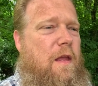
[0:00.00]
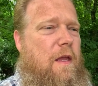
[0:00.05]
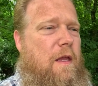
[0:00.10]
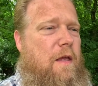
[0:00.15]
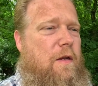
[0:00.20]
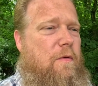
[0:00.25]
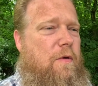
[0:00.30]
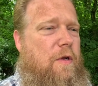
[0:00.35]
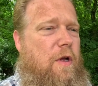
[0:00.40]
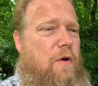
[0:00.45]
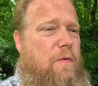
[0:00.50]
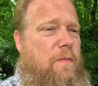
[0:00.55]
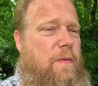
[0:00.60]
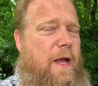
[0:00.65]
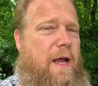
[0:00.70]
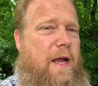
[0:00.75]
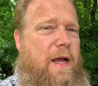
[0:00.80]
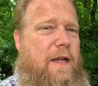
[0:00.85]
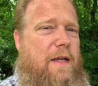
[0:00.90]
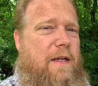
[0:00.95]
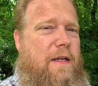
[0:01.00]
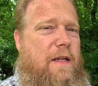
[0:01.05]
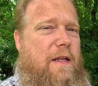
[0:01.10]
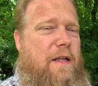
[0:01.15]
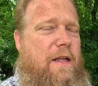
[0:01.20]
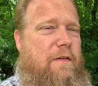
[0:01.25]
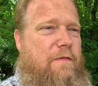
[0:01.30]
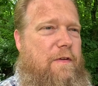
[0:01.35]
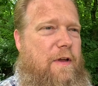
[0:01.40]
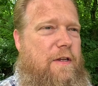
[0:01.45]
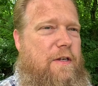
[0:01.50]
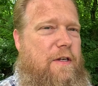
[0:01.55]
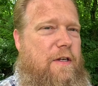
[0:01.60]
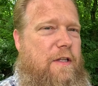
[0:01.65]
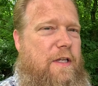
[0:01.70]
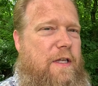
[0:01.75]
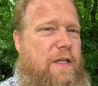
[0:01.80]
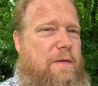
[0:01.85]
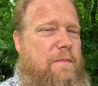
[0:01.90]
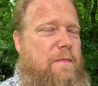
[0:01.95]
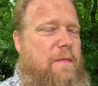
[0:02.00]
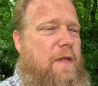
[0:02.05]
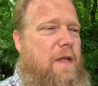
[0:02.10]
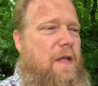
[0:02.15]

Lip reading: It'll go bad eventually.